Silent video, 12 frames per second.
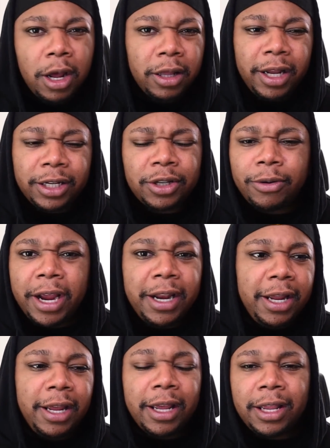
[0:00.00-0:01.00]
is there
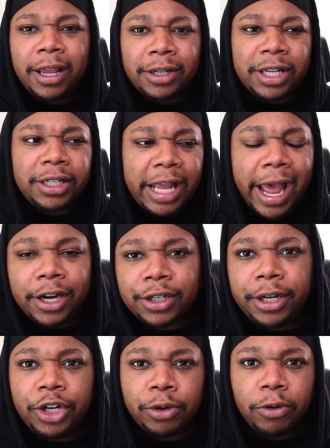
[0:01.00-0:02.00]
any, is, is this
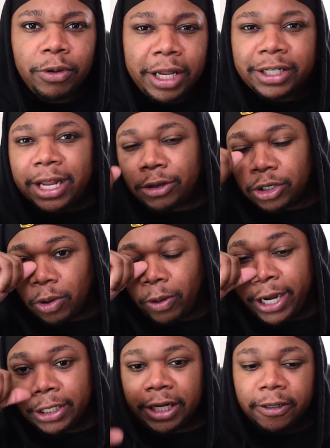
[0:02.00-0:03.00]
actually true? This sounds
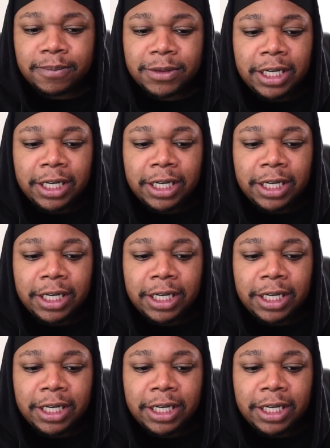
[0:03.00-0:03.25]
crazy.